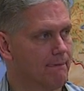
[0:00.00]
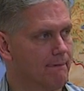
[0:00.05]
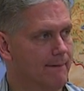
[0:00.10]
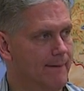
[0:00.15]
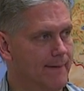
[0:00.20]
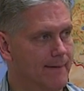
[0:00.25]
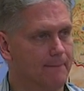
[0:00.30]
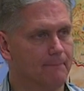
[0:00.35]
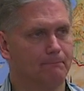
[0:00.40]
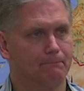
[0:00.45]

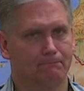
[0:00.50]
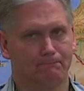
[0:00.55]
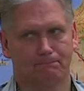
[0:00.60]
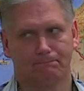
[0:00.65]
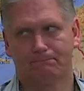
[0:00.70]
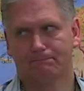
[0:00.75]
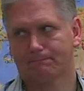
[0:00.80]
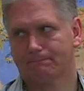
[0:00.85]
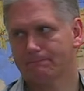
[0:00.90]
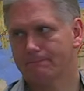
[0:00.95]
Yeah.
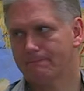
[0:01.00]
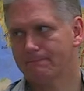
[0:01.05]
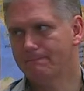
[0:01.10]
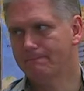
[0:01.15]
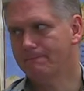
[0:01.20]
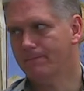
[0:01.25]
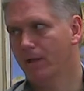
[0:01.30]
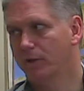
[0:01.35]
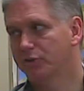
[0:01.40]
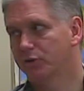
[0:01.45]

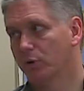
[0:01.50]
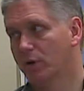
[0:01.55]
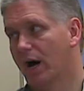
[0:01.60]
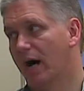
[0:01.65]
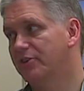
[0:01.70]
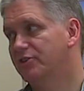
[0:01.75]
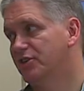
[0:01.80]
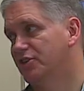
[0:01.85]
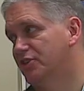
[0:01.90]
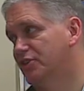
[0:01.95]
So
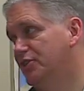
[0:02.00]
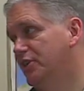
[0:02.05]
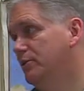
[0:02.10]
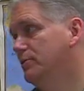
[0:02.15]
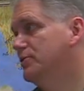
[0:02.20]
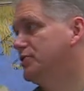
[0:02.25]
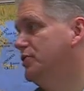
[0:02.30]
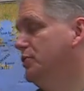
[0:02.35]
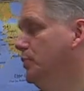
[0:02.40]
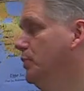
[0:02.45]
God just
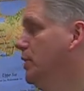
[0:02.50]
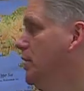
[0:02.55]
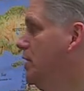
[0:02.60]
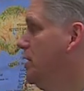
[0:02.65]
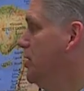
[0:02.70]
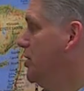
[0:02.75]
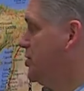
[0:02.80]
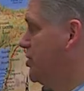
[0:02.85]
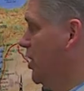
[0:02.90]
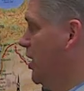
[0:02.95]
continues to
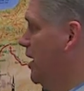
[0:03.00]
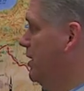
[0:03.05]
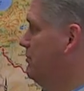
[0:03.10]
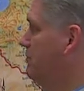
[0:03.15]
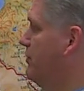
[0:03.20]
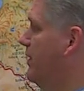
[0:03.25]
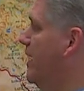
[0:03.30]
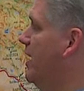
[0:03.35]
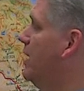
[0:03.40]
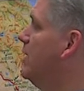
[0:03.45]

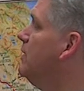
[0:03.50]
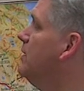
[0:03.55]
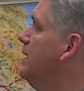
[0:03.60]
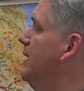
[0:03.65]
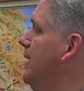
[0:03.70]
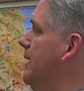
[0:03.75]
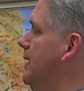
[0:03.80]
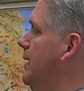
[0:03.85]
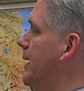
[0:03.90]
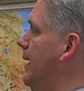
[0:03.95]
unveil
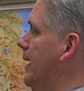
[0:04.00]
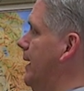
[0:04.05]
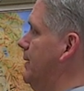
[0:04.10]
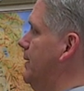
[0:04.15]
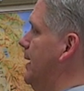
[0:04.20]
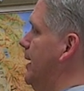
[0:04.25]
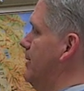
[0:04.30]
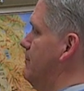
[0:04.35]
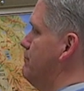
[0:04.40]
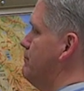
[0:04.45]

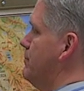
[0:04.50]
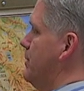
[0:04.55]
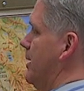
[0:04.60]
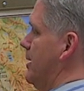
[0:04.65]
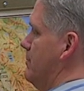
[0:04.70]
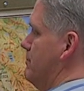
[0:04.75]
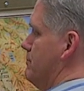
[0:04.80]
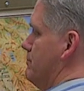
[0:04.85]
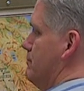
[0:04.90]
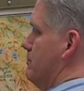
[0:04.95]

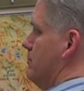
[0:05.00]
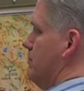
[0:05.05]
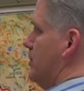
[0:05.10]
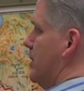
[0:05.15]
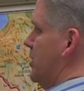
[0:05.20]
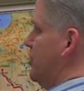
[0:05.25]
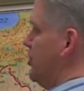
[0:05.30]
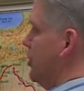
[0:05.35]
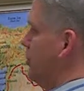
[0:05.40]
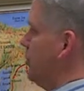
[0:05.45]
and
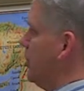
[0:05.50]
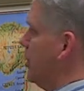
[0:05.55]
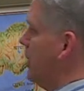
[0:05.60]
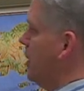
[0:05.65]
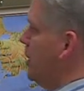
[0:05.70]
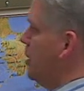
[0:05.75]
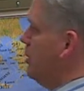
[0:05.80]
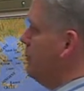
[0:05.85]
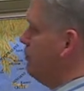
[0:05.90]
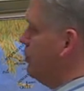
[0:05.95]
continue to
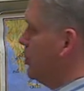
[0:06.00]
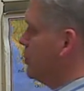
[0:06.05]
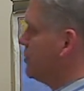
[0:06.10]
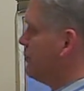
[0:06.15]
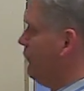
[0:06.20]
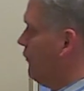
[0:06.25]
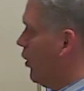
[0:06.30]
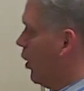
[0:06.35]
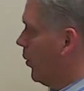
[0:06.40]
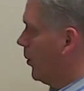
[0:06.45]
push
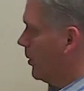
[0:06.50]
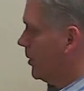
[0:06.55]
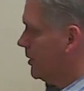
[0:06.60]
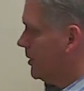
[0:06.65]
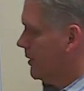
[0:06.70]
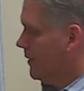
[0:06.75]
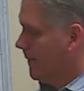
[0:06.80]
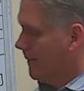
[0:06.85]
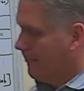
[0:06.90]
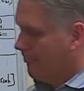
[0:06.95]
forward.
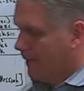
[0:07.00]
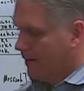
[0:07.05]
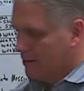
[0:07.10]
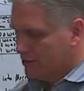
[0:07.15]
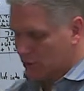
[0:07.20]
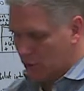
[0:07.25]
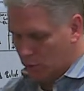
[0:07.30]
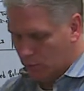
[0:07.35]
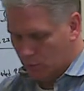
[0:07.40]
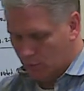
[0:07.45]

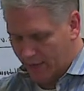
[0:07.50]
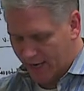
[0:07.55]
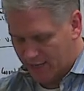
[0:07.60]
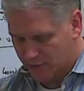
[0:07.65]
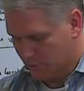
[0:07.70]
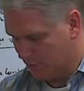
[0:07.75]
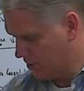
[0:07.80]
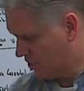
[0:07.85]
So as we